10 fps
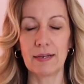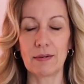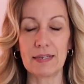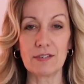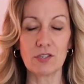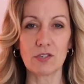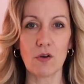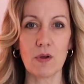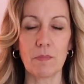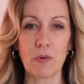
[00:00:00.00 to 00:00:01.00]
is
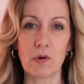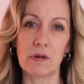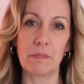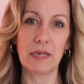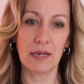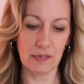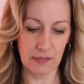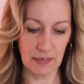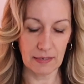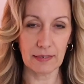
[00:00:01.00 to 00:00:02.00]
so important because
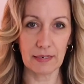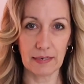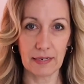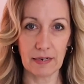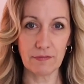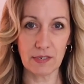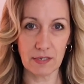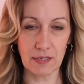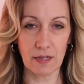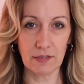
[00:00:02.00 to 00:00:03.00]
it gives
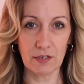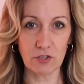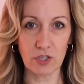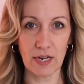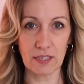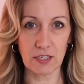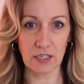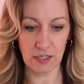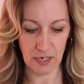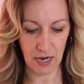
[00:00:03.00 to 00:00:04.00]
us a little chance to
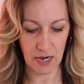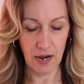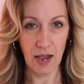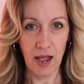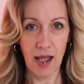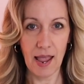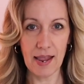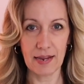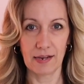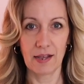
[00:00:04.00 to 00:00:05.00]
say,
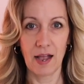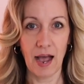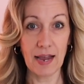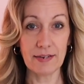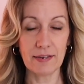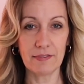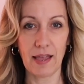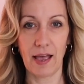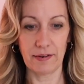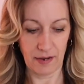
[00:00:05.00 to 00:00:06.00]
hey, I did
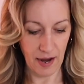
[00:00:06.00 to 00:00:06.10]
that.